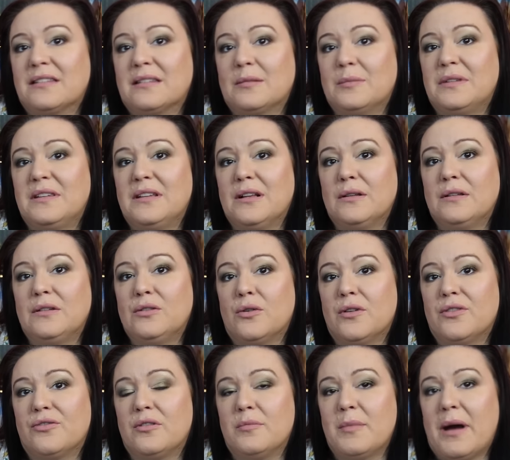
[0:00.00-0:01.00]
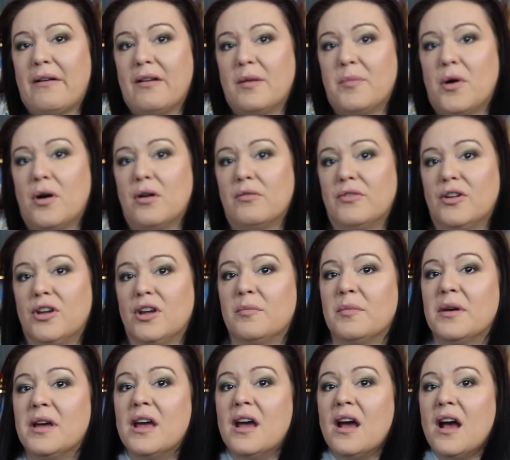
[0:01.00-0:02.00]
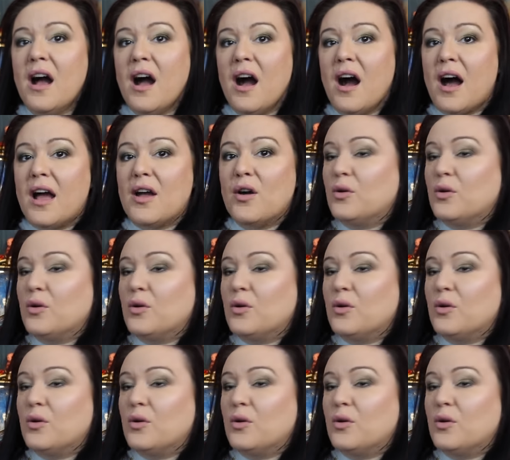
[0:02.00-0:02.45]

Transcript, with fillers: because I'm still sorting through my Harry Potter room. I